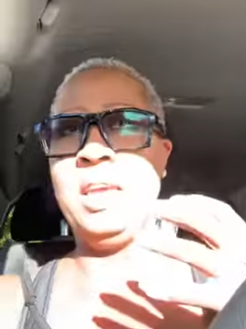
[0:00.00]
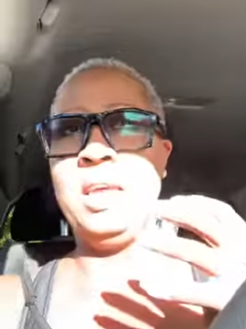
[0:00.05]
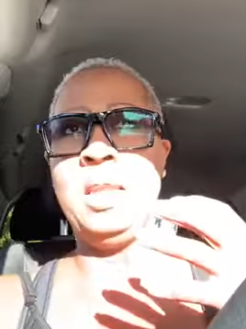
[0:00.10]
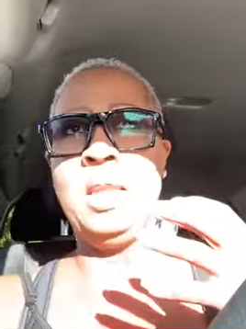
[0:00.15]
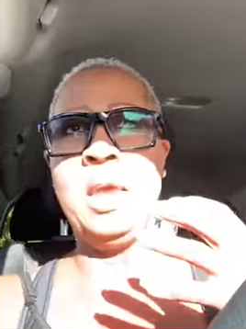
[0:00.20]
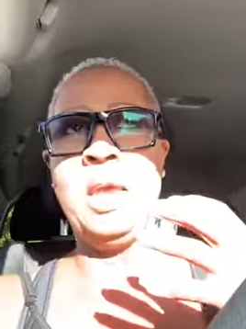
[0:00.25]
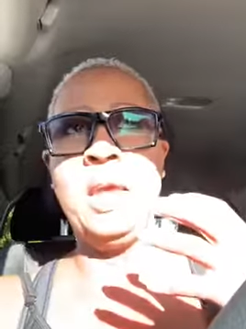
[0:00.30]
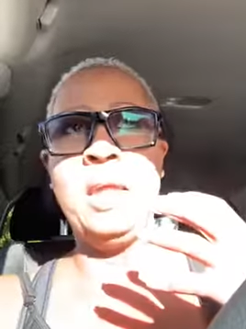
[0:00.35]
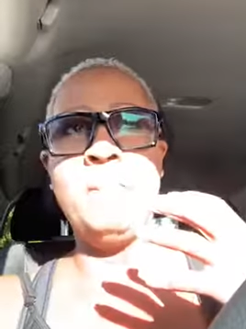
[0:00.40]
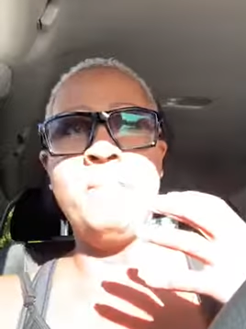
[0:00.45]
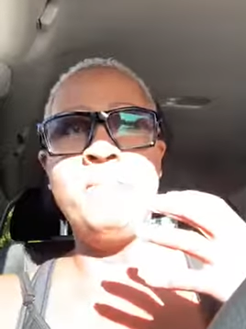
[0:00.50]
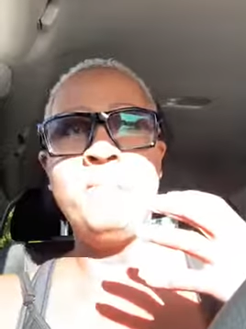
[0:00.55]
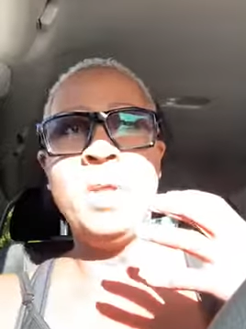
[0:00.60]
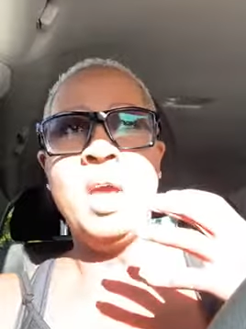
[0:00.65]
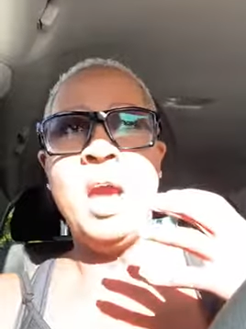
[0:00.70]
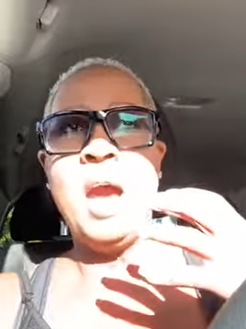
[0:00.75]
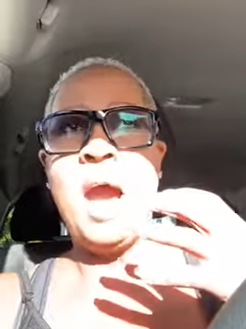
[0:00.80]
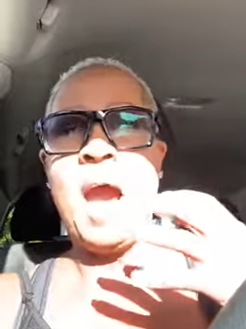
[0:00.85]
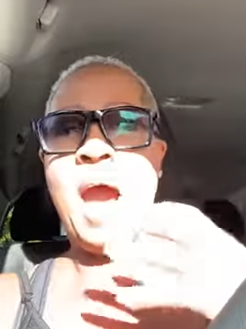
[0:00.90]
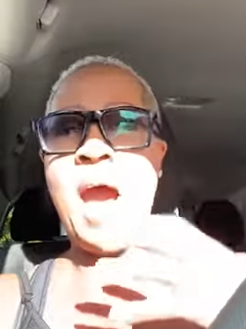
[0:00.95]
And
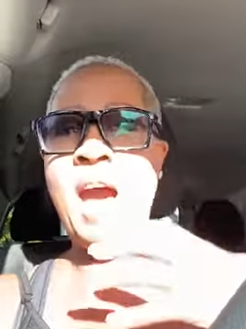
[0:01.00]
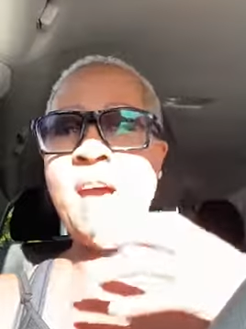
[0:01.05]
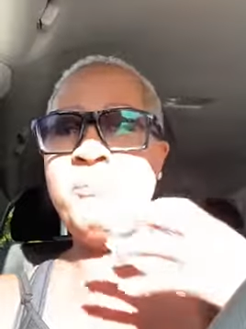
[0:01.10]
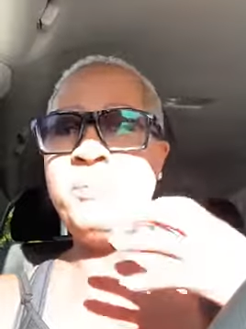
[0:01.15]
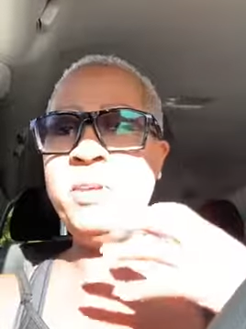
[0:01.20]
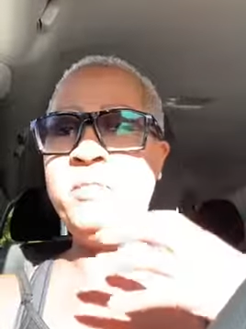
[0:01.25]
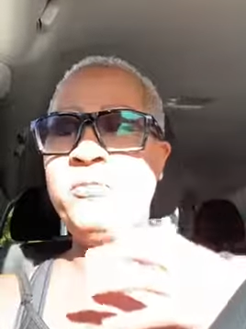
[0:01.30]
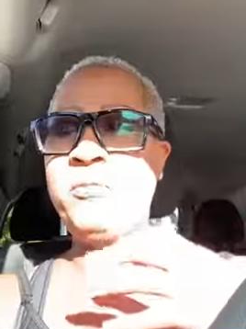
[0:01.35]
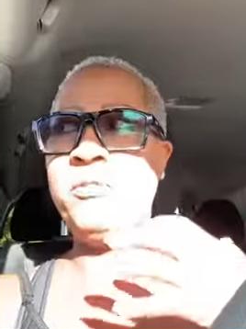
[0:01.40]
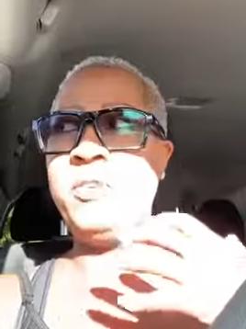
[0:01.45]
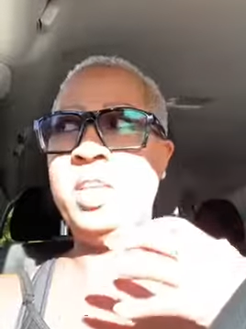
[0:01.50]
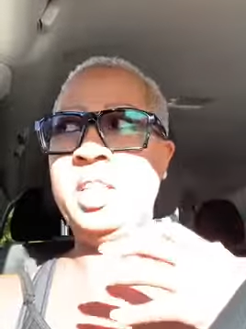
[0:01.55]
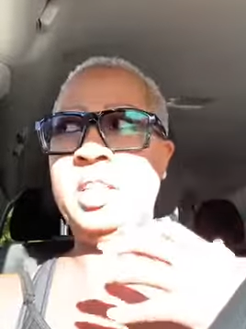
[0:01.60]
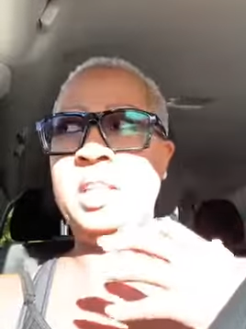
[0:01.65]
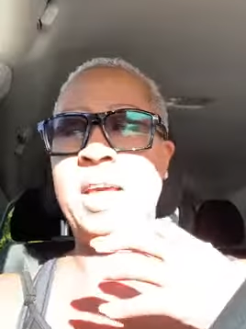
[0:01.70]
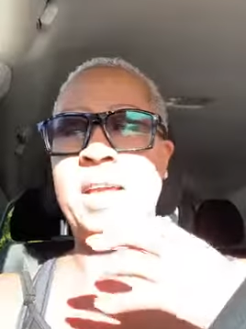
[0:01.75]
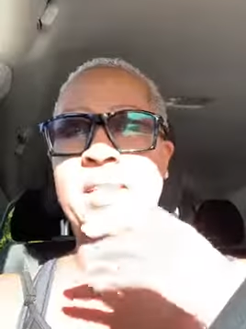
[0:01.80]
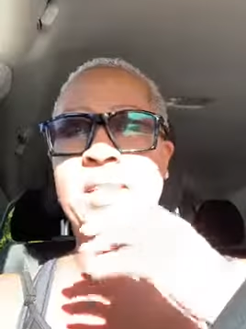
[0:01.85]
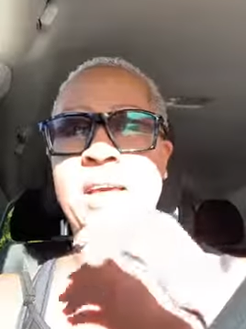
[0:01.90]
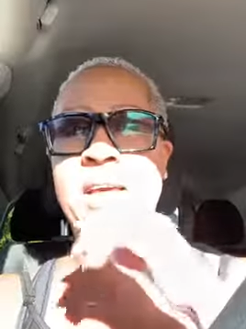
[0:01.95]
I've been feeling
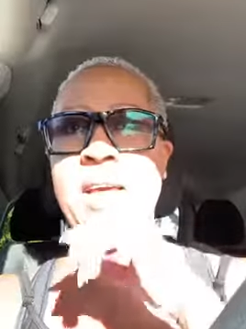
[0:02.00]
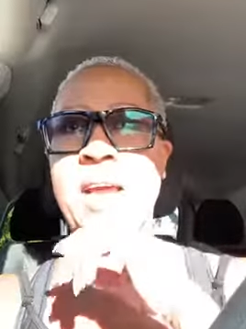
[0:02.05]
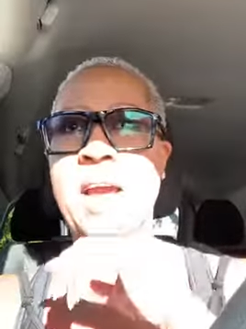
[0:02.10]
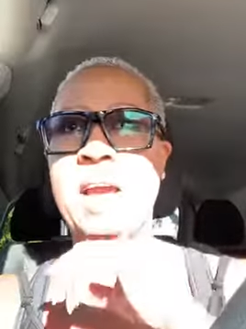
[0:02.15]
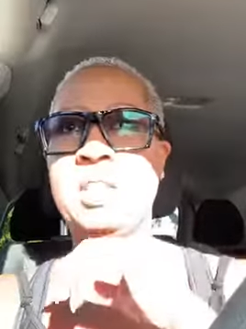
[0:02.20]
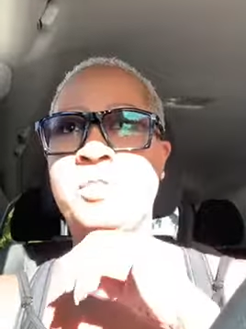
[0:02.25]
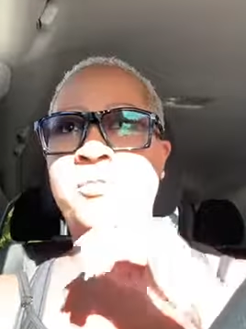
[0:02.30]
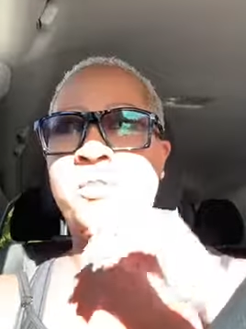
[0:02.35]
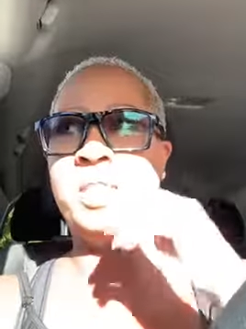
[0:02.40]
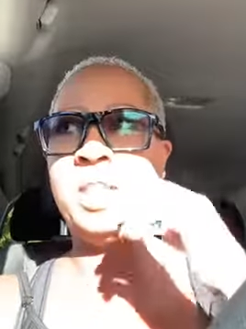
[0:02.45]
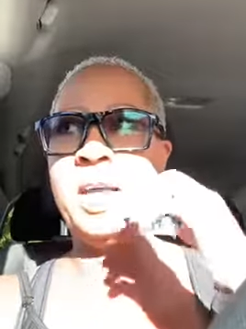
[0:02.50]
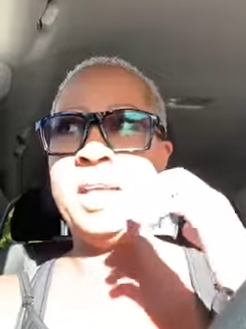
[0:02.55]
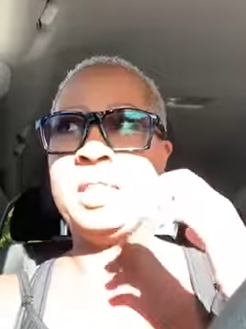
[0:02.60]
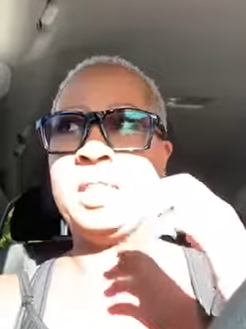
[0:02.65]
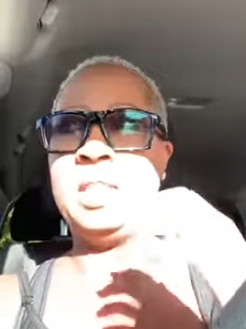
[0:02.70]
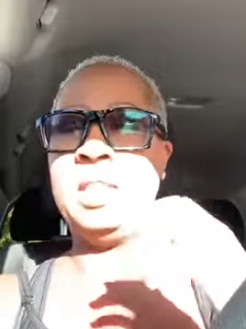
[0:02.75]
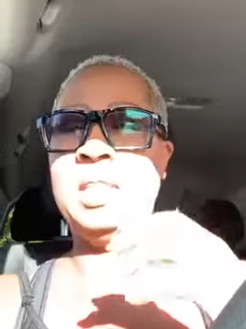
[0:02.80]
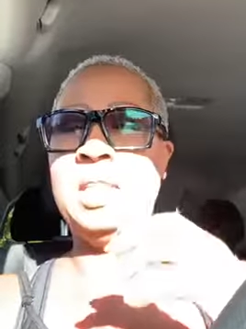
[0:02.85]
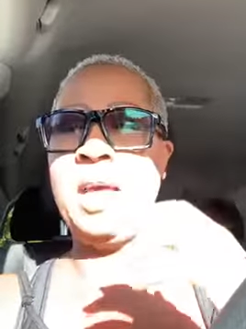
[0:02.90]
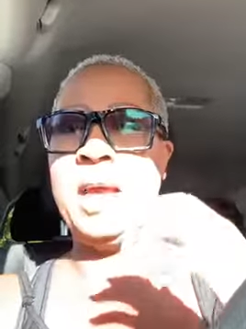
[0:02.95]
like that, guys, for like
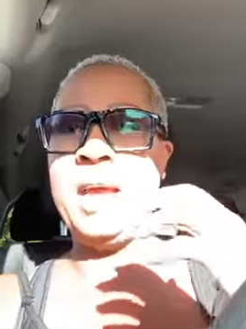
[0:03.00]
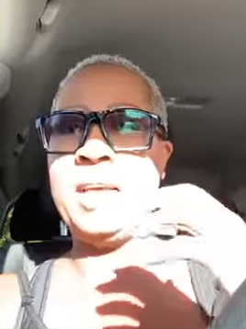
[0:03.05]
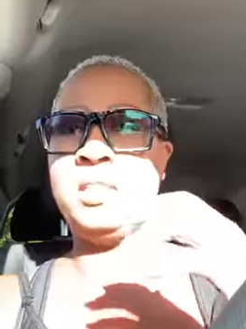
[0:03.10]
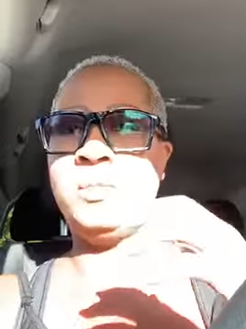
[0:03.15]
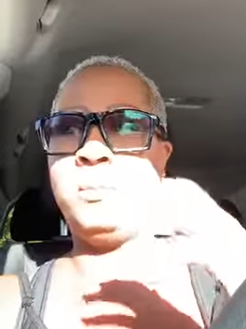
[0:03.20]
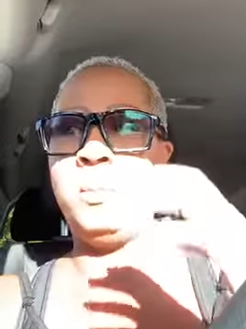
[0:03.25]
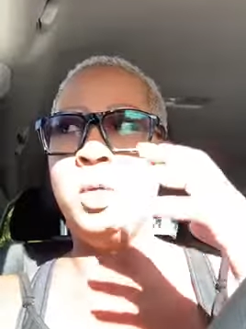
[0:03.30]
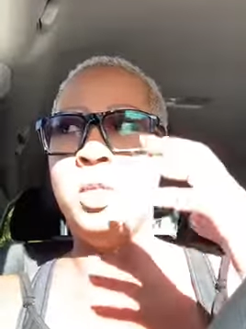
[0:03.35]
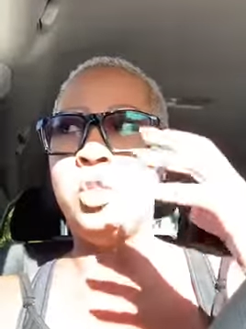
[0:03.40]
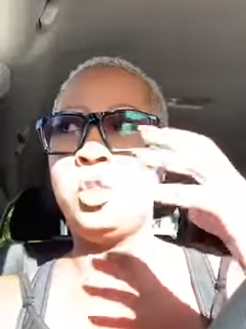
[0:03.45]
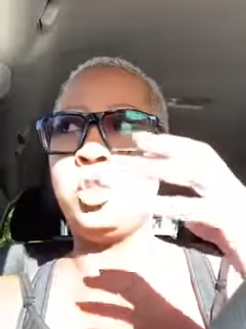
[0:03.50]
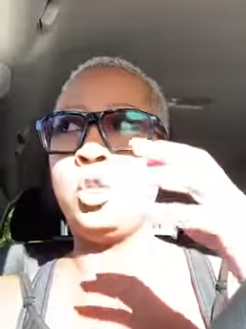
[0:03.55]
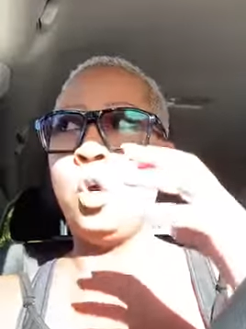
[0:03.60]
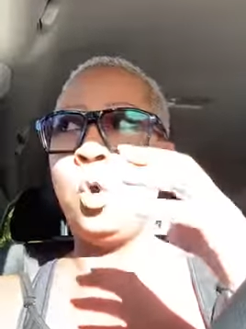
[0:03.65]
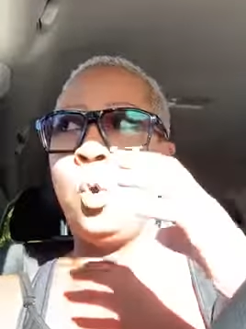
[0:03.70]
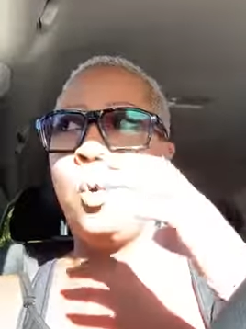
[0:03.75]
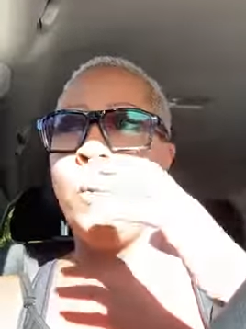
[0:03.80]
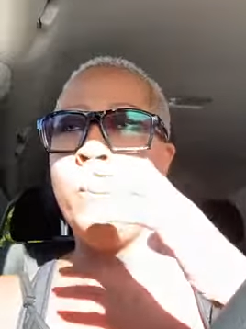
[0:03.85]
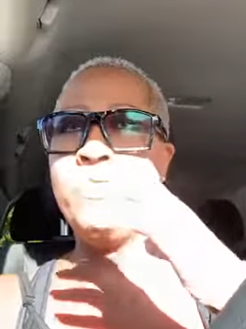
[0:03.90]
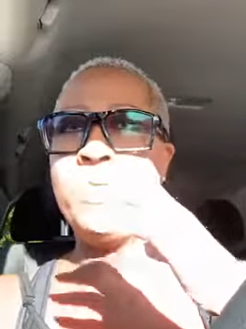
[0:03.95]
the last month.
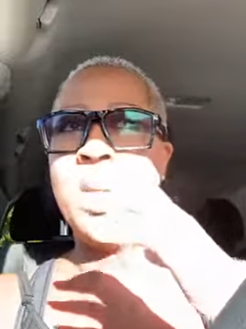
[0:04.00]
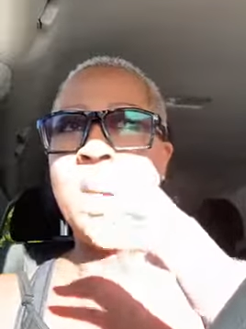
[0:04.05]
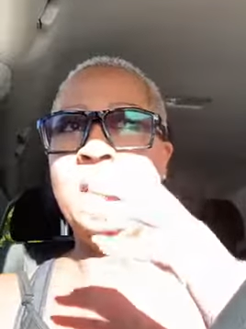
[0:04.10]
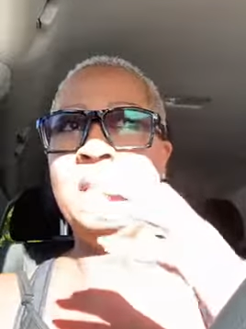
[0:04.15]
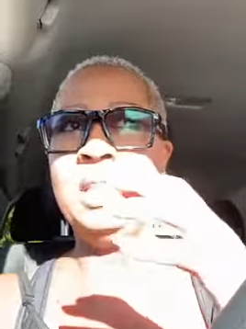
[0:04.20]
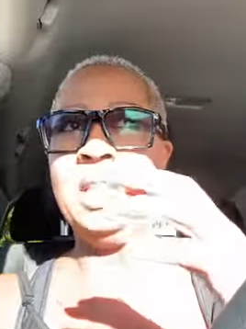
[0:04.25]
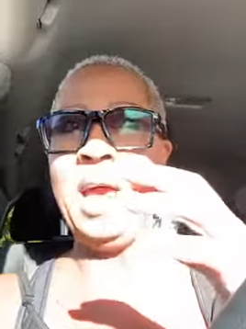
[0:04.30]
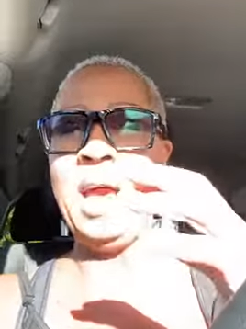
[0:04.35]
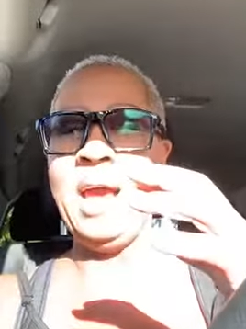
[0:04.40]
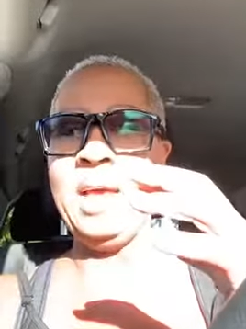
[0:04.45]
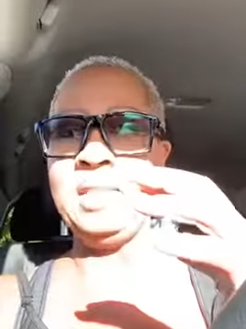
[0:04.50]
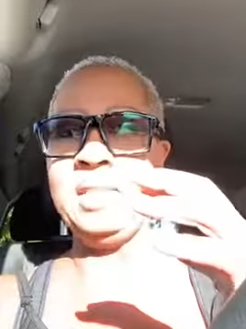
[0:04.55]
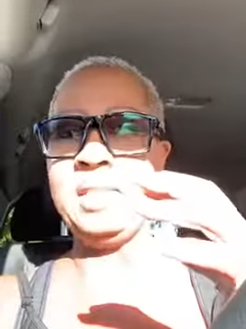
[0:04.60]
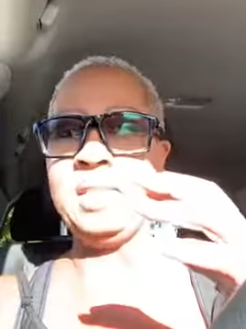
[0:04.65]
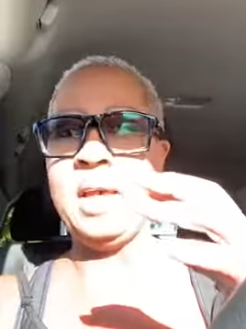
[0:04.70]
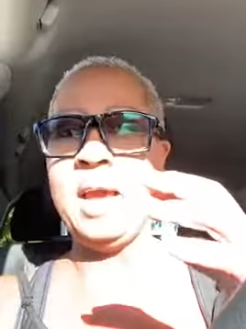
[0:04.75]
So last